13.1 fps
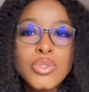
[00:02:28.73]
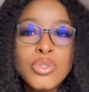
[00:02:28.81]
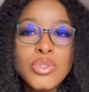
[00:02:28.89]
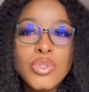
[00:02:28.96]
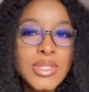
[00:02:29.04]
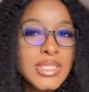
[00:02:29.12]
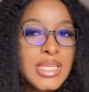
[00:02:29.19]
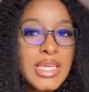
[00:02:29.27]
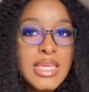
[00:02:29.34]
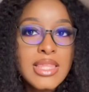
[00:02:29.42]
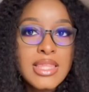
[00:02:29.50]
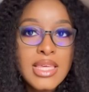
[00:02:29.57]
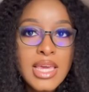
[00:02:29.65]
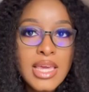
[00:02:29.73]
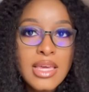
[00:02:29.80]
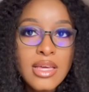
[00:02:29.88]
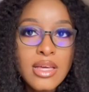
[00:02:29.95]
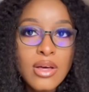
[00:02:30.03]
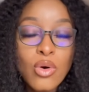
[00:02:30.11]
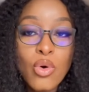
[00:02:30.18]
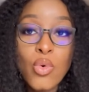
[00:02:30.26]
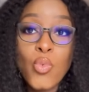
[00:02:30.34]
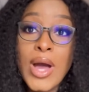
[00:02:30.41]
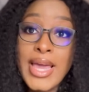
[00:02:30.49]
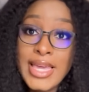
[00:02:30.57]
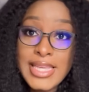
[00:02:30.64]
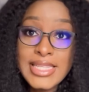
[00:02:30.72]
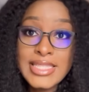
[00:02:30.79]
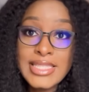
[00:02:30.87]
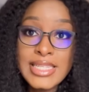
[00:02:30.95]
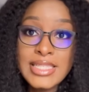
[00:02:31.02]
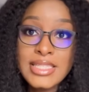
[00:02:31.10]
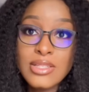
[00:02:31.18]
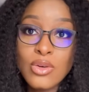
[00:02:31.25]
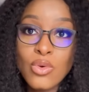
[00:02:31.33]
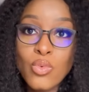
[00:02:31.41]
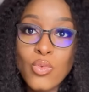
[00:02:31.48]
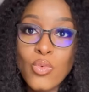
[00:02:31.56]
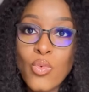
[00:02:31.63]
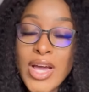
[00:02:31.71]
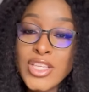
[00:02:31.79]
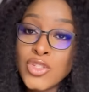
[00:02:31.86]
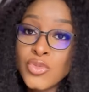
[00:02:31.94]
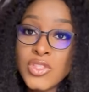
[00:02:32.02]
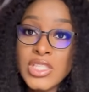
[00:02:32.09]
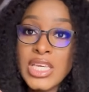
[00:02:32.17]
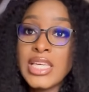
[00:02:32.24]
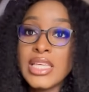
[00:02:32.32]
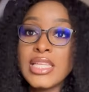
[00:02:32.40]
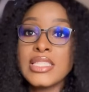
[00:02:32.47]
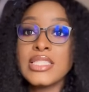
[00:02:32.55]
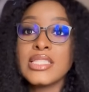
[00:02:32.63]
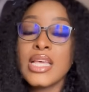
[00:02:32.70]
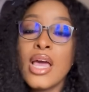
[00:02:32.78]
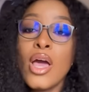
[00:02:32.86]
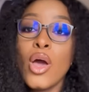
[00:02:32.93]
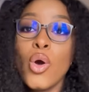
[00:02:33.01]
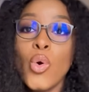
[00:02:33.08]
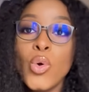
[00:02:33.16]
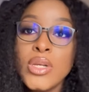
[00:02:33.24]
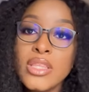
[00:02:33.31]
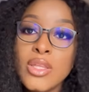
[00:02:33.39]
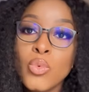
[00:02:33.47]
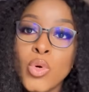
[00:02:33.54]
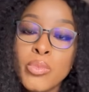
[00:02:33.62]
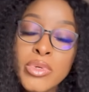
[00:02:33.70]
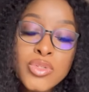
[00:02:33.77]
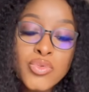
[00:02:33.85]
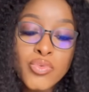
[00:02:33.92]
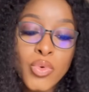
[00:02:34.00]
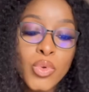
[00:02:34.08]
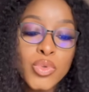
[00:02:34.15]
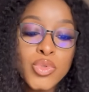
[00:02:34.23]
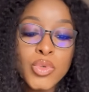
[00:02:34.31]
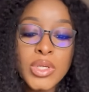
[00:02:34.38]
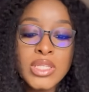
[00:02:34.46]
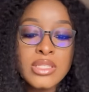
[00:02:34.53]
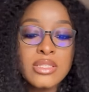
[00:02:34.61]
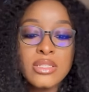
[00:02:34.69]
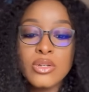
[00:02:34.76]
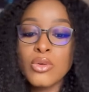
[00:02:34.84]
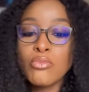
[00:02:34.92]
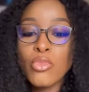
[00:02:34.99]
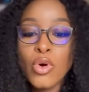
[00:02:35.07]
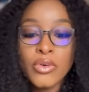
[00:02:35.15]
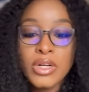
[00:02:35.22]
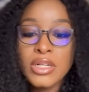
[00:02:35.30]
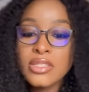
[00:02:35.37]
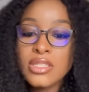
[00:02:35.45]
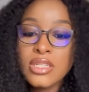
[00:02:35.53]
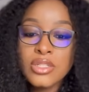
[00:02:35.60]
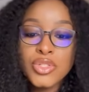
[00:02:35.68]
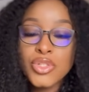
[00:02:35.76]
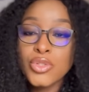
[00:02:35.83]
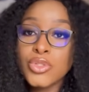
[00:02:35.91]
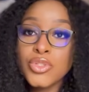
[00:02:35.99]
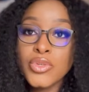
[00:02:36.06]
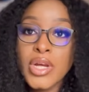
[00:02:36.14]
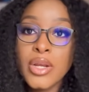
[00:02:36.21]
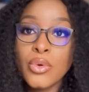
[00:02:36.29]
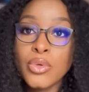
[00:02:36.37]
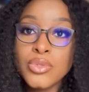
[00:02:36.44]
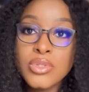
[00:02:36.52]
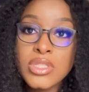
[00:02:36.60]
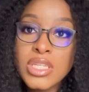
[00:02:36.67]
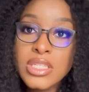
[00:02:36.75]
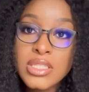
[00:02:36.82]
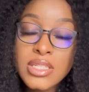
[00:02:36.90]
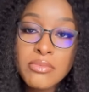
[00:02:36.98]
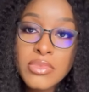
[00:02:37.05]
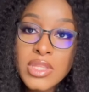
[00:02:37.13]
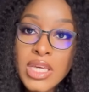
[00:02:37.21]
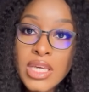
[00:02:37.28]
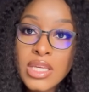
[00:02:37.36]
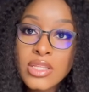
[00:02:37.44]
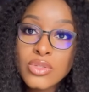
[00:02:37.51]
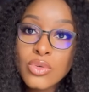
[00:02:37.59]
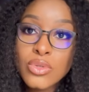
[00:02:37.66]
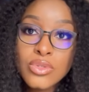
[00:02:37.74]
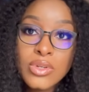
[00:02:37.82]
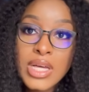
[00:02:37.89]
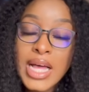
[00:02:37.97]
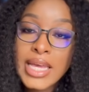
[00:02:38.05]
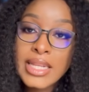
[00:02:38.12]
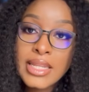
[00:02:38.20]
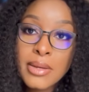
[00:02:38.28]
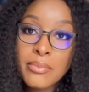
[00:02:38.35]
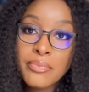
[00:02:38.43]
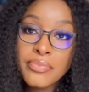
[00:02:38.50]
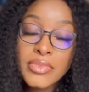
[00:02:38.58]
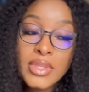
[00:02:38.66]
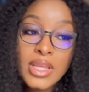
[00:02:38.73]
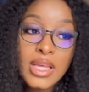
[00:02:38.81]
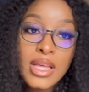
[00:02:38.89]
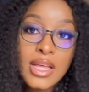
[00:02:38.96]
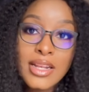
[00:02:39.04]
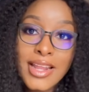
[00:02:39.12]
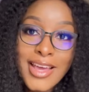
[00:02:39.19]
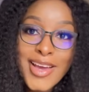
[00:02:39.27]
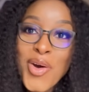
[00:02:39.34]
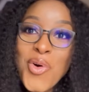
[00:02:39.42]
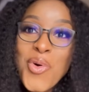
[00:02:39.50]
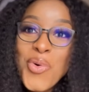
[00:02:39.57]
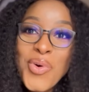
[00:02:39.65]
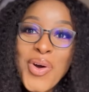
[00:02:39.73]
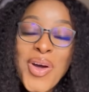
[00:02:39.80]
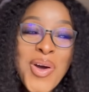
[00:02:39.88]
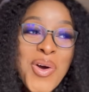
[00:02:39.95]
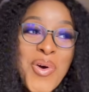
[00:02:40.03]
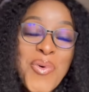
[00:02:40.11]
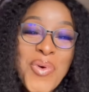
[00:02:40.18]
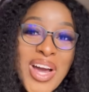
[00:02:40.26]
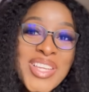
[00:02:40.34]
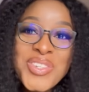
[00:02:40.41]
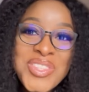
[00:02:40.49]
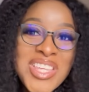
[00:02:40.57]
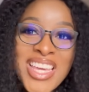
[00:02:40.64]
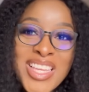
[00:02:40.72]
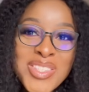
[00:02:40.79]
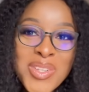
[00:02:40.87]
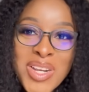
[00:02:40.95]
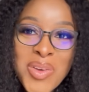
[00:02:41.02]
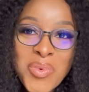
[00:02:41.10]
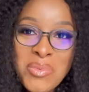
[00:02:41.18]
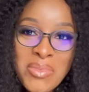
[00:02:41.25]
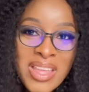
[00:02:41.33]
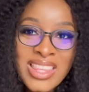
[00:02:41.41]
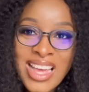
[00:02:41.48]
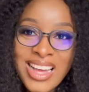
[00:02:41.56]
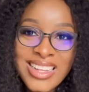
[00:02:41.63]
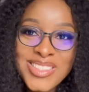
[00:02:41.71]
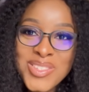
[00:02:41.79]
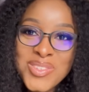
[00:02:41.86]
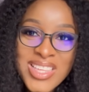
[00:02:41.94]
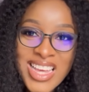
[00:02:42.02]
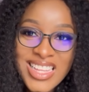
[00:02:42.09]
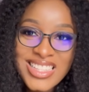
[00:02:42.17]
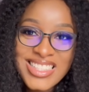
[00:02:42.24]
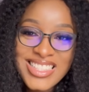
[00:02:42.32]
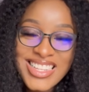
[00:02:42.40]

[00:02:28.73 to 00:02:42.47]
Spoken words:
does he think, or why is it, or why do you think it's only the woman's role to instill morals in children, or to teach them things, or to guide them? Like, why do you think it's only women that can do that?